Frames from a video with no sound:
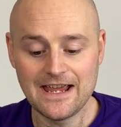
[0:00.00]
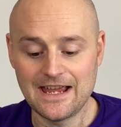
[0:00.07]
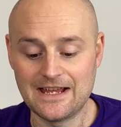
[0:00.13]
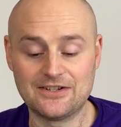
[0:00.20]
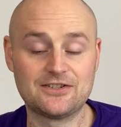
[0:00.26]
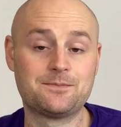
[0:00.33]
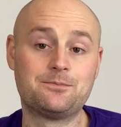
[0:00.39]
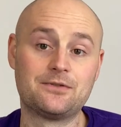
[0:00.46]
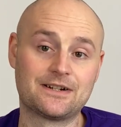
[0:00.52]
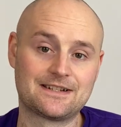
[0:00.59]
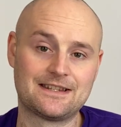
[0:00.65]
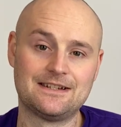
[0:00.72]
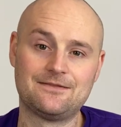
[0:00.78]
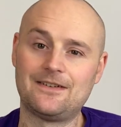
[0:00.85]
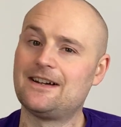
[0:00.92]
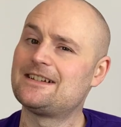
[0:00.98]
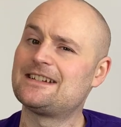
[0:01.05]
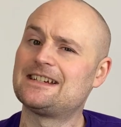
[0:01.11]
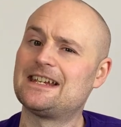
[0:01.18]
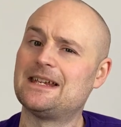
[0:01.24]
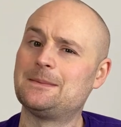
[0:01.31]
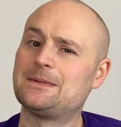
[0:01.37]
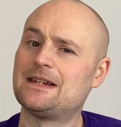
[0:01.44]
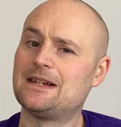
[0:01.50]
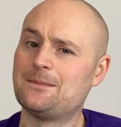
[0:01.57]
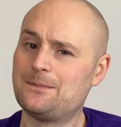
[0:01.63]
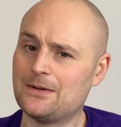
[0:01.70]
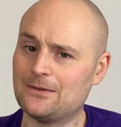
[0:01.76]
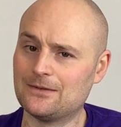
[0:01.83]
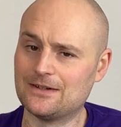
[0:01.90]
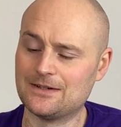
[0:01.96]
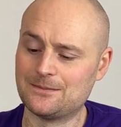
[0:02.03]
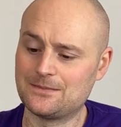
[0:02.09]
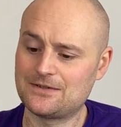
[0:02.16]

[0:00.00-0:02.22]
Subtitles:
it just bricks the device and keeps it in a boot loop.